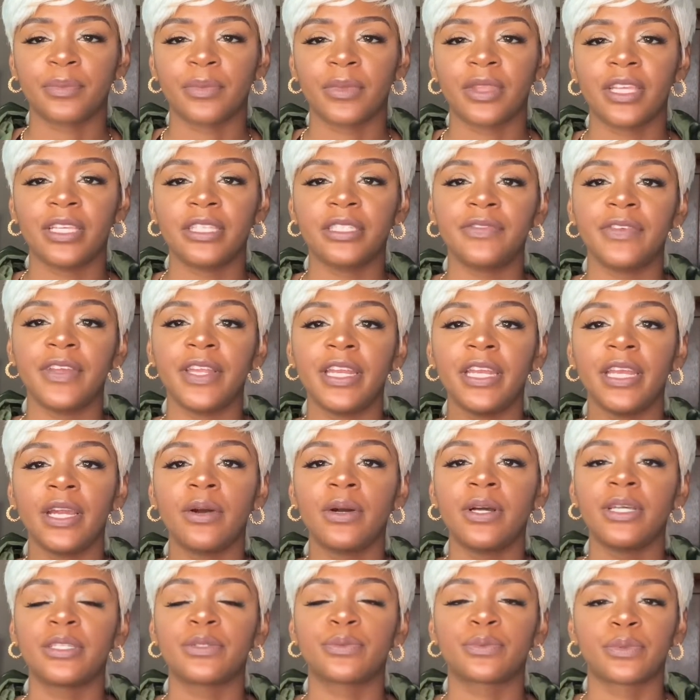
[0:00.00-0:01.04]
This video
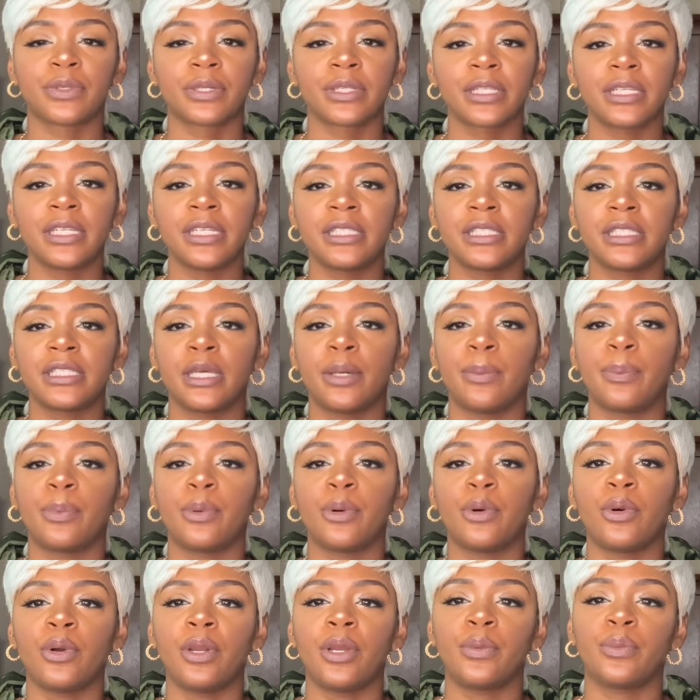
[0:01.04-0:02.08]
is really
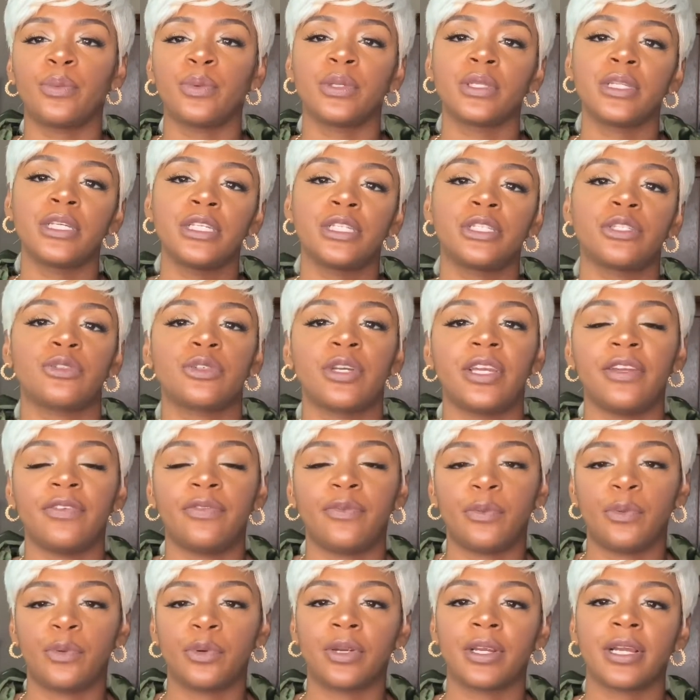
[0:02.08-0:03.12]
simple and really
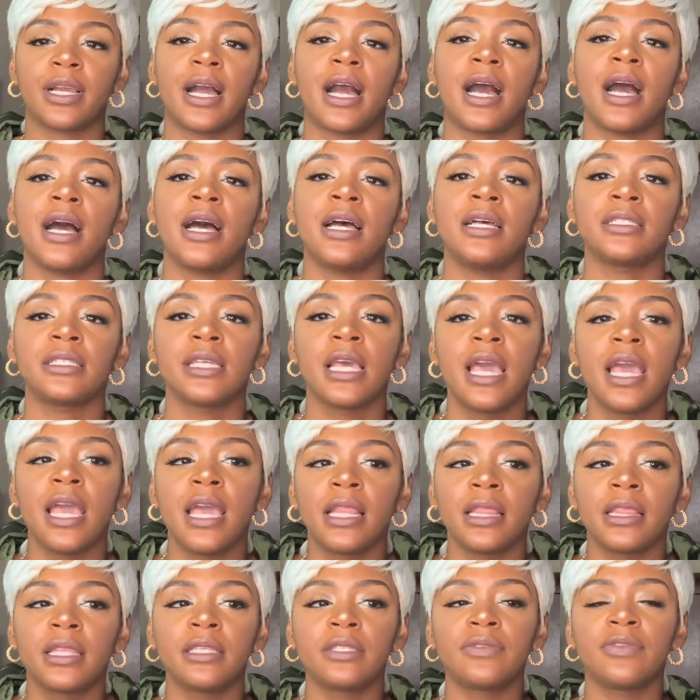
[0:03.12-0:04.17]
straightforward, guys.
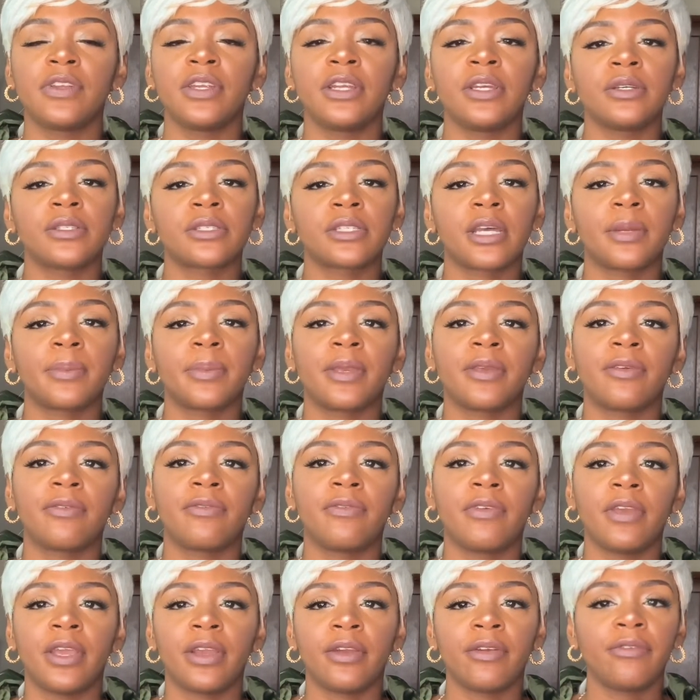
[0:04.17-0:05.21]
This video is going to be
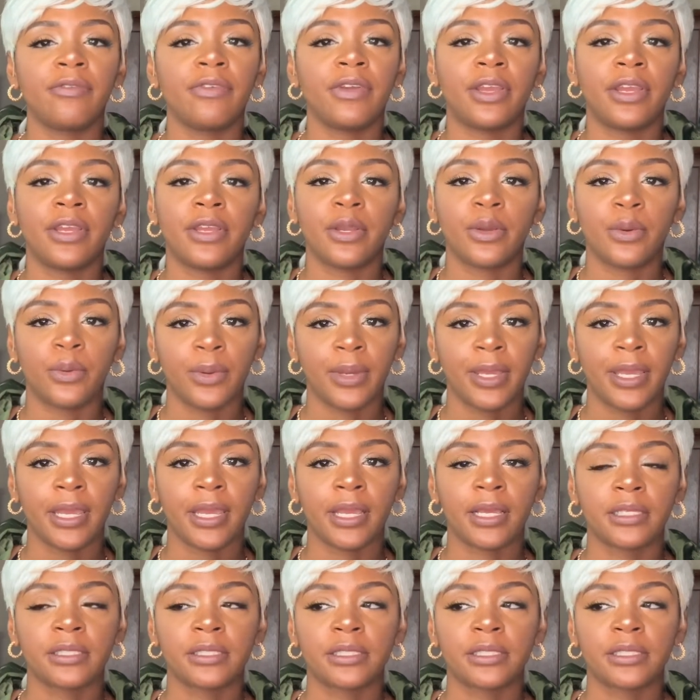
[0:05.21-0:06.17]
very, very quick.